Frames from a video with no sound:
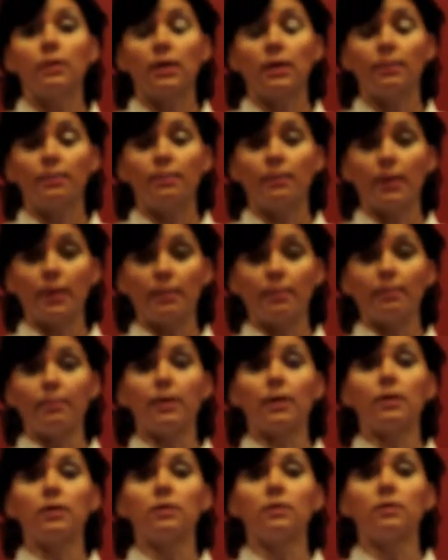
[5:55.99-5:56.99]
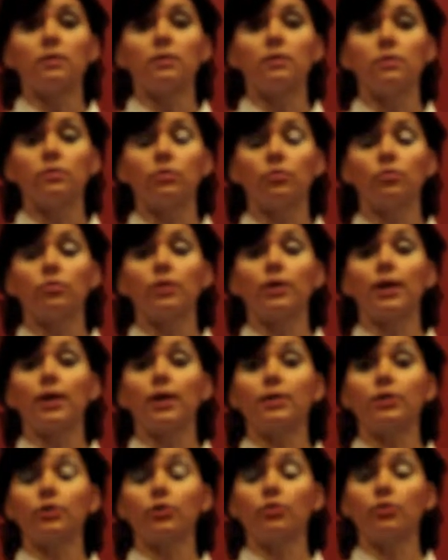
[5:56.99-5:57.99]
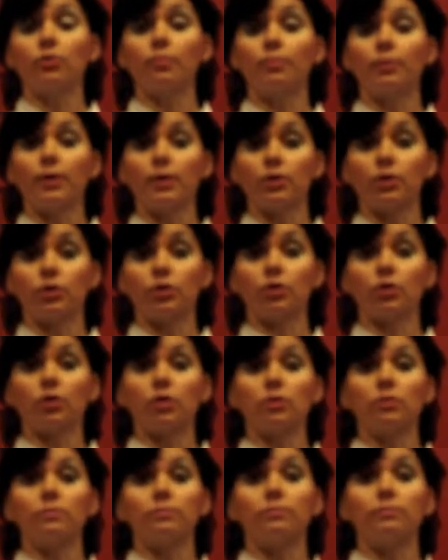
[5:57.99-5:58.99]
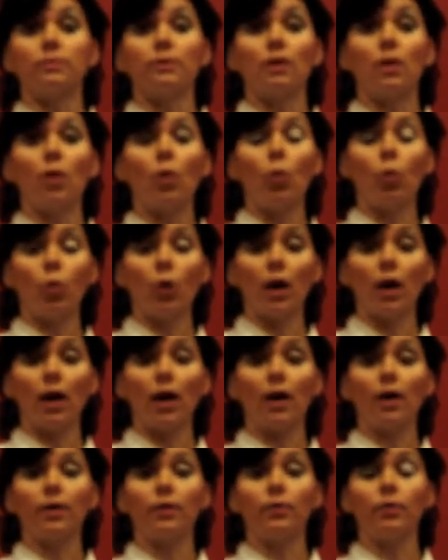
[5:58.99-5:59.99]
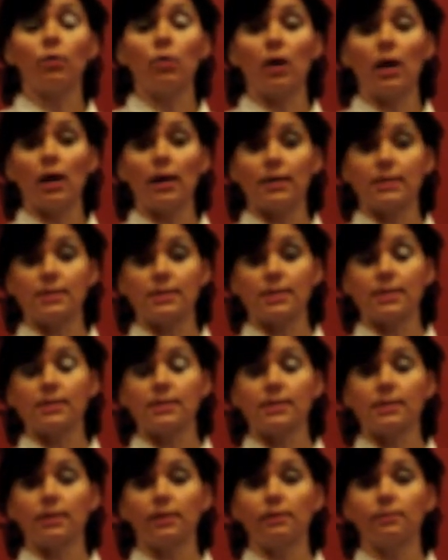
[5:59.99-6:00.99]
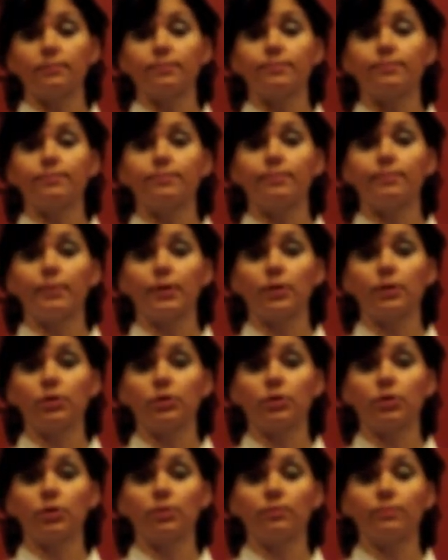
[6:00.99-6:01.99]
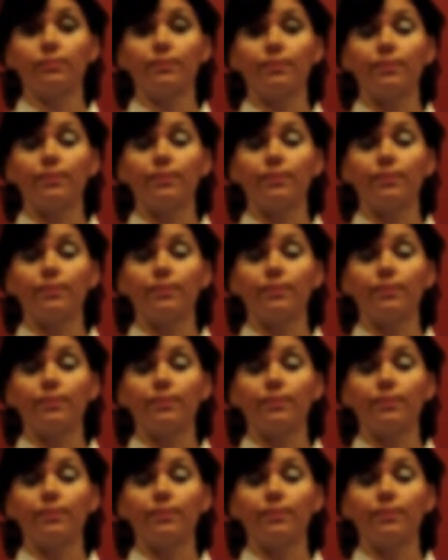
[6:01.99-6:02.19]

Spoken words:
remember to reassure patient while you are assessing patient.